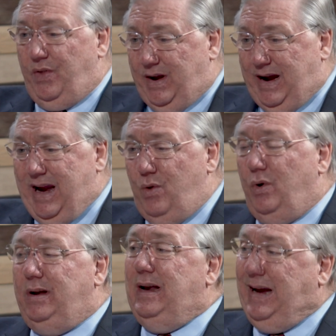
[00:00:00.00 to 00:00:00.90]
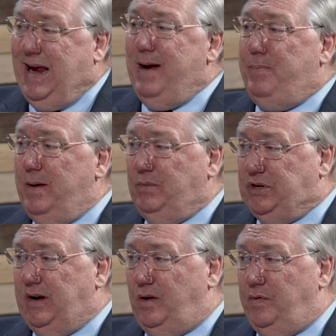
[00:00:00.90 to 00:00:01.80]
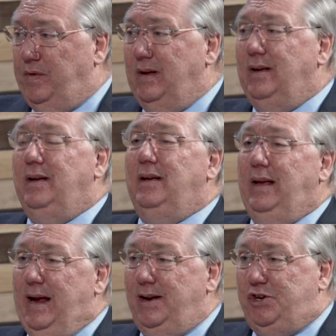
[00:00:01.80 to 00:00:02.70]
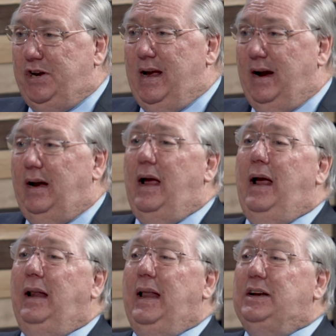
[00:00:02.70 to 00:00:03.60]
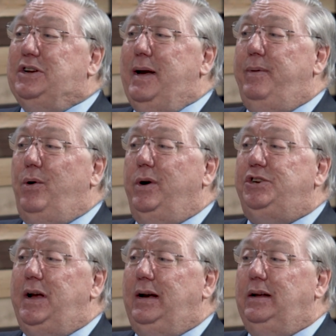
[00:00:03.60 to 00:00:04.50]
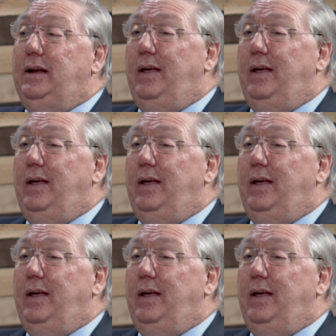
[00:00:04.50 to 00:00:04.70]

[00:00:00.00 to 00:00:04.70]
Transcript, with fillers: that he would keep himself in check lest he be rejected.